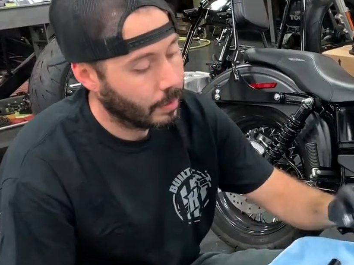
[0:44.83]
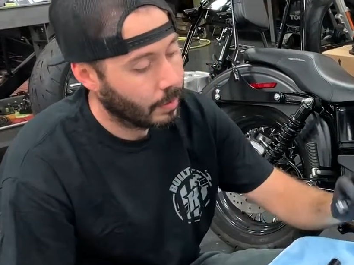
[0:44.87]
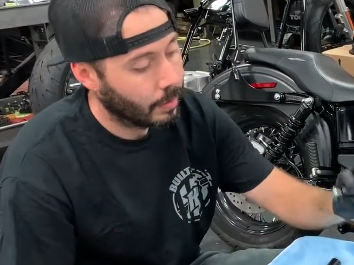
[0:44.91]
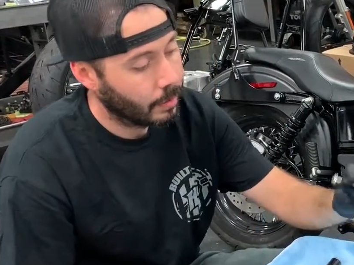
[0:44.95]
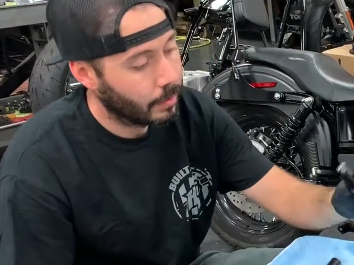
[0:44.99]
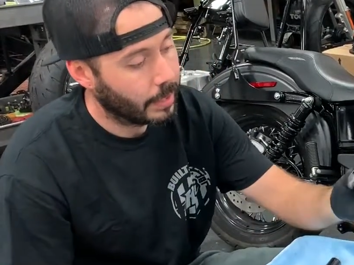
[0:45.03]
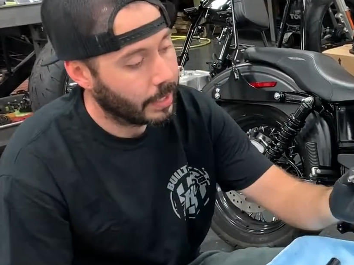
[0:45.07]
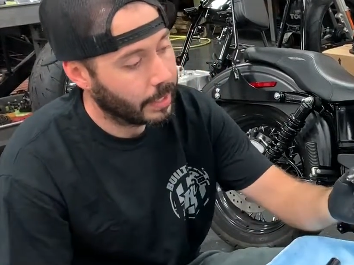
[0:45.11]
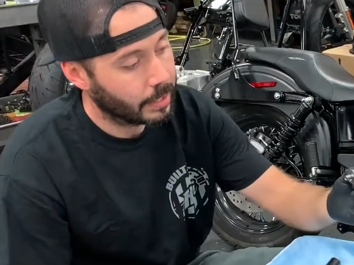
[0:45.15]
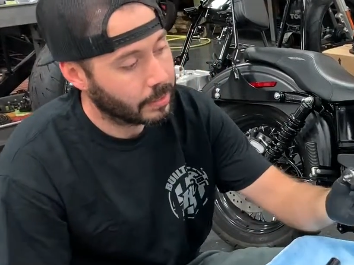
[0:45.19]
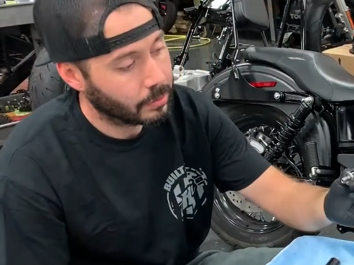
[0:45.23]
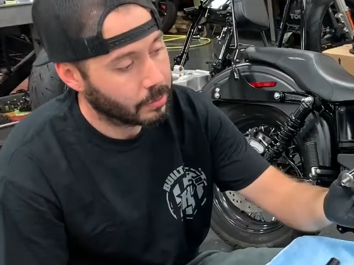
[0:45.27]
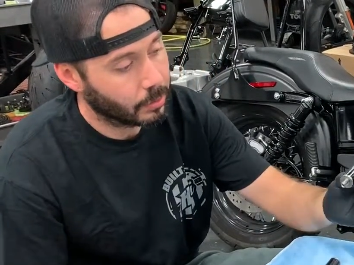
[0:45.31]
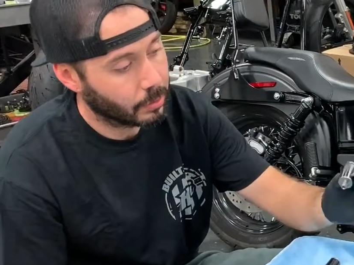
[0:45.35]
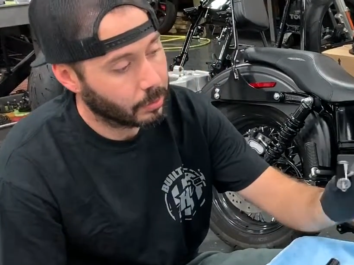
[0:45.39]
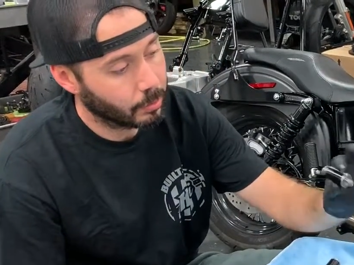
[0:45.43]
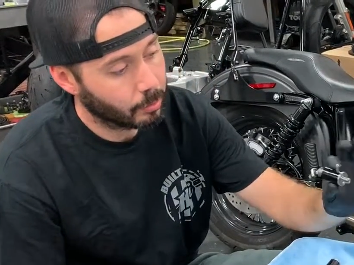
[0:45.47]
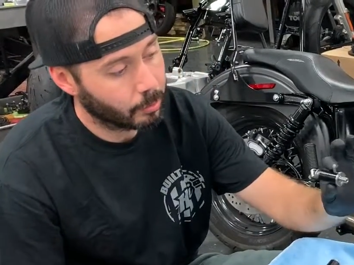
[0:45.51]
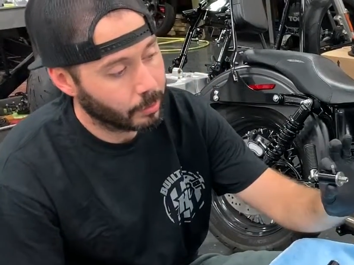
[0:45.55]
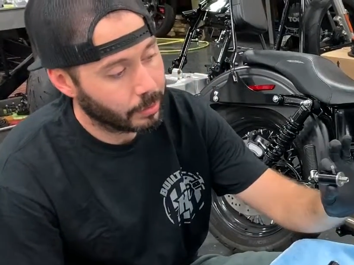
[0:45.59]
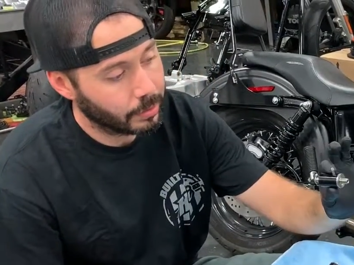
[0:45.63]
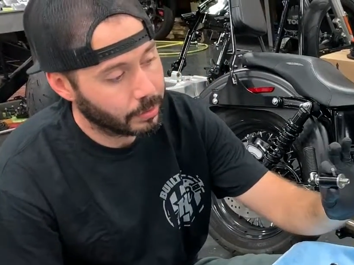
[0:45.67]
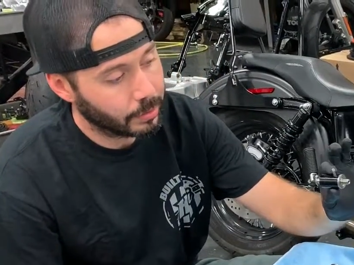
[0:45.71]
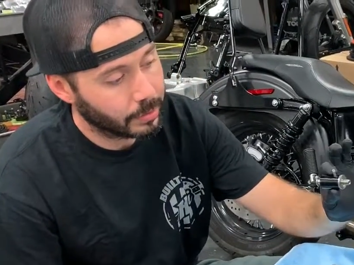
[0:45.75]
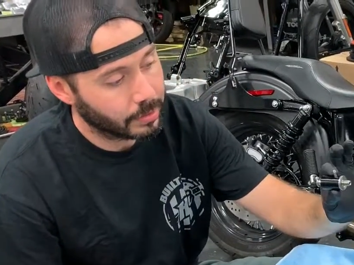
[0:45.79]
the external
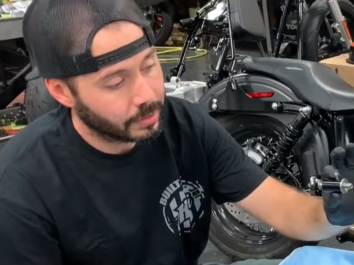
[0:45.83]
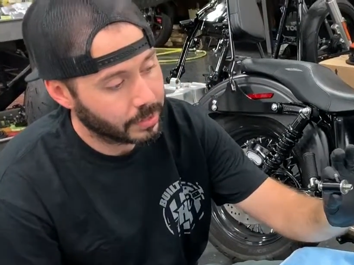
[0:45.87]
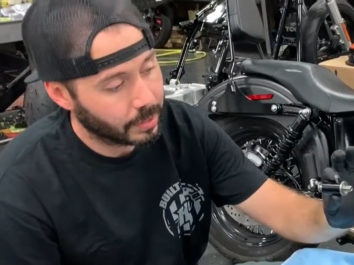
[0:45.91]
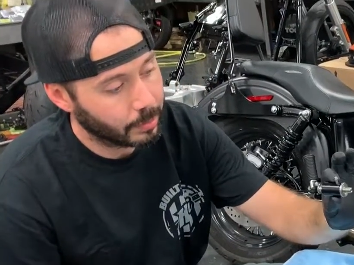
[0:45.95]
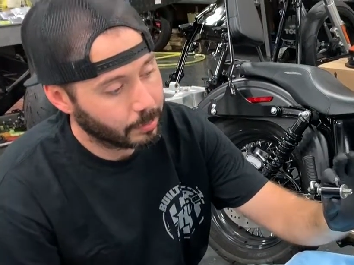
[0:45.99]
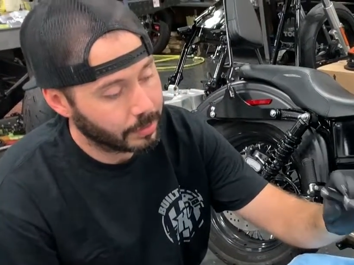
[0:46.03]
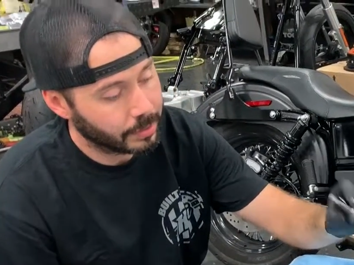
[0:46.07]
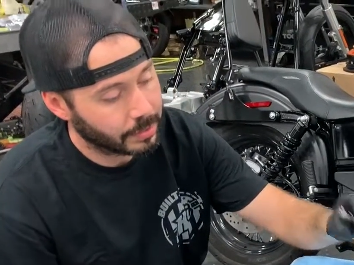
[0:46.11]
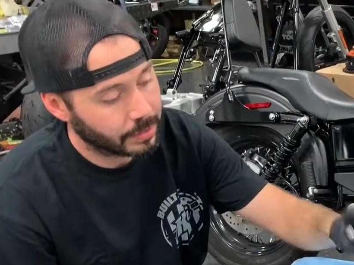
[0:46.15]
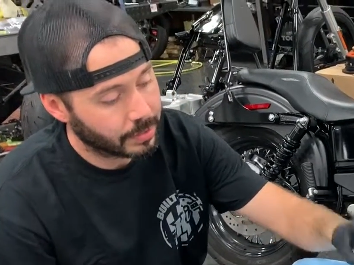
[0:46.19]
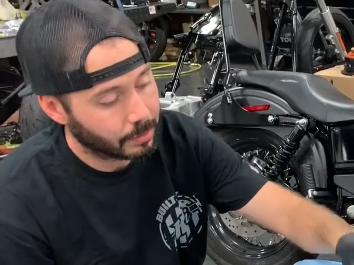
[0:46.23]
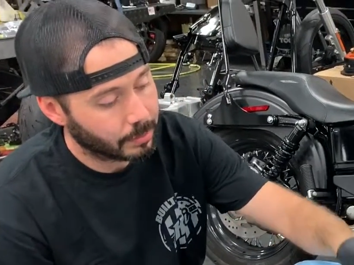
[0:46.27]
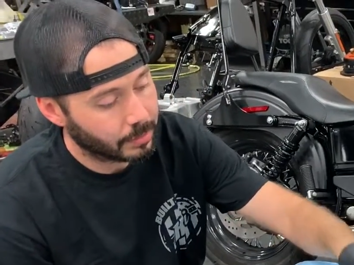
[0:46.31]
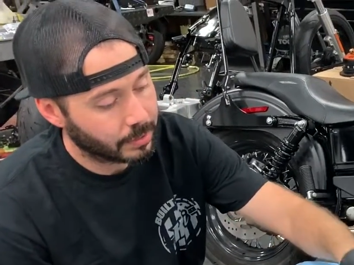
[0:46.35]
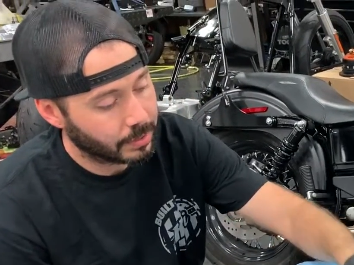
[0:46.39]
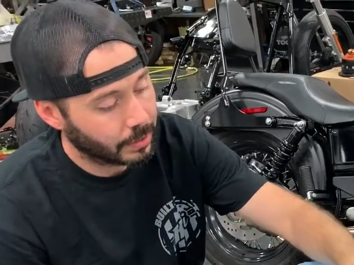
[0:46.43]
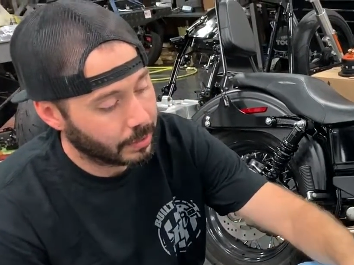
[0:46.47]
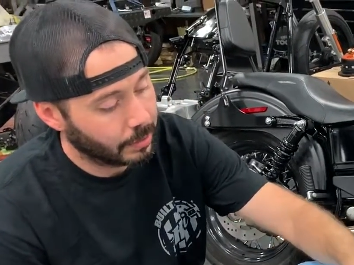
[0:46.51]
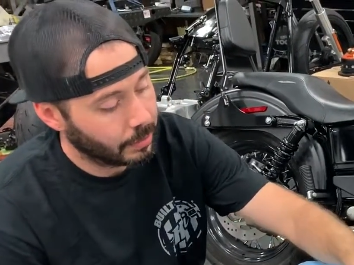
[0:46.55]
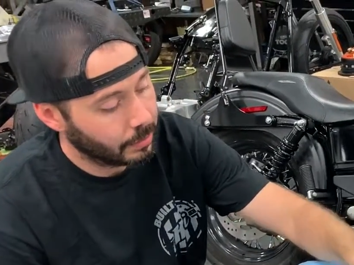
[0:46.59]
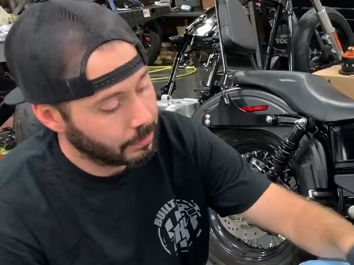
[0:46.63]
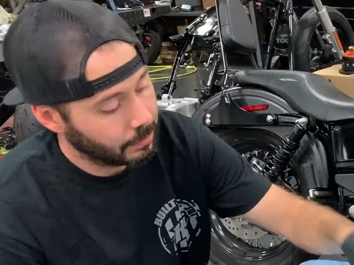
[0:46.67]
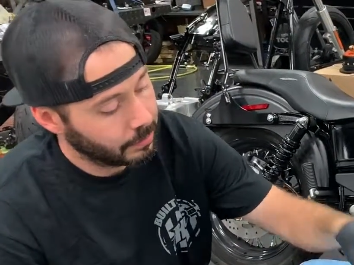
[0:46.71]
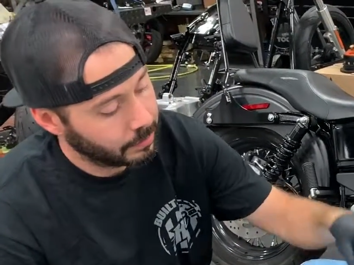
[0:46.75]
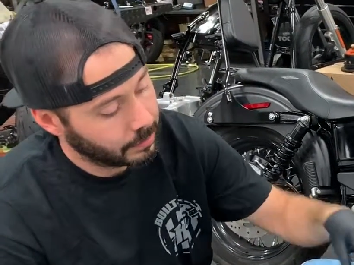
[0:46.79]
breather assemblies
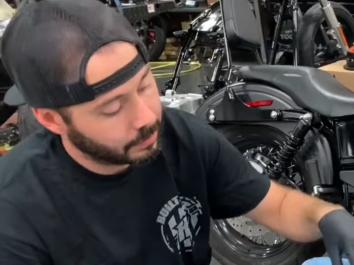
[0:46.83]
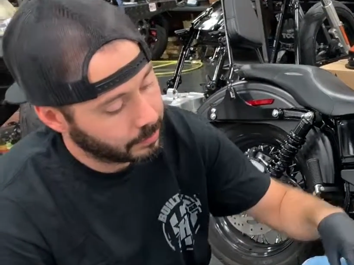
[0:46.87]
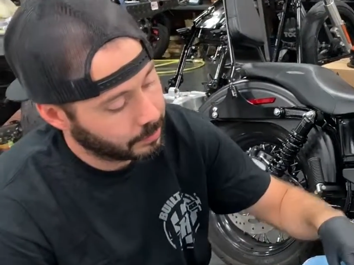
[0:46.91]
themselves,